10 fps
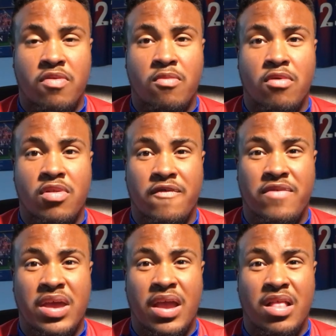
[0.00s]
just more
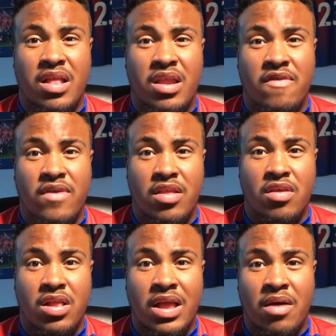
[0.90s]
deflated. than anything
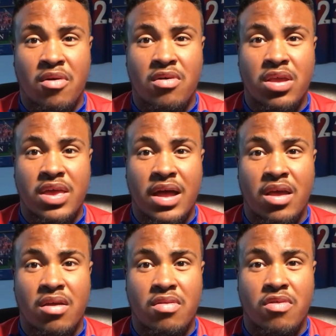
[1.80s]
to allow Conor
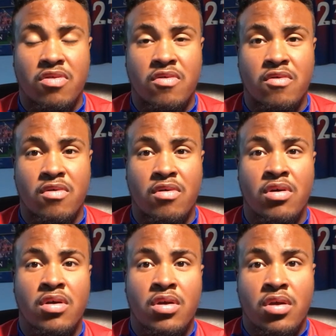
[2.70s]
Gallagher to score
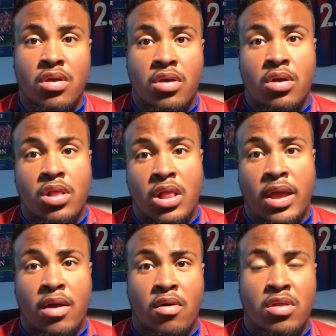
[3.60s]

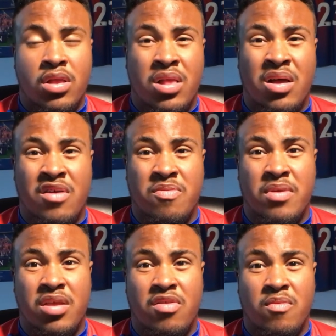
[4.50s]
late on at the last
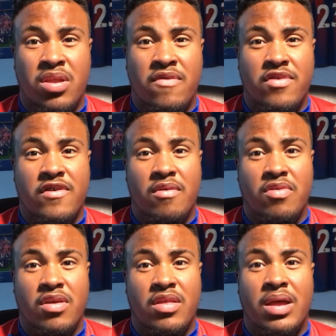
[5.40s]
minute to win it for
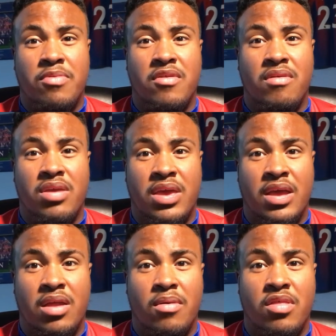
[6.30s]
Chelsea is an absolute
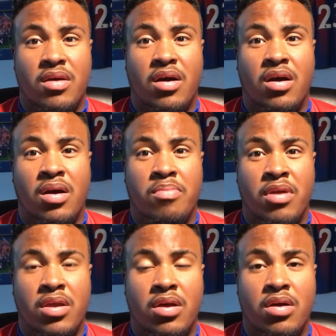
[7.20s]
killer. It's a
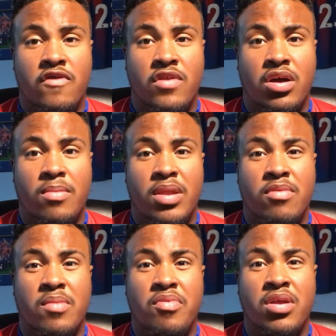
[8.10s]
heartbreaker. Do you know what I mean? It
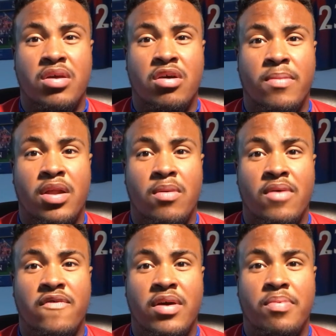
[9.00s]
was a brilliant goal, by the way.
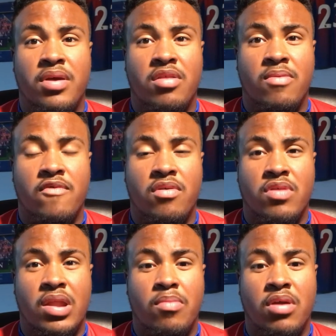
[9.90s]
Fair play to him for not
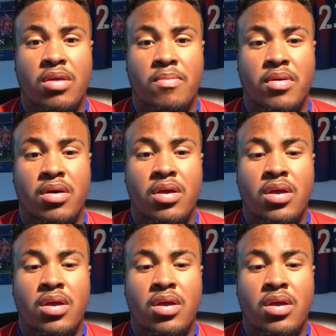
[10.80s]
celebrating, but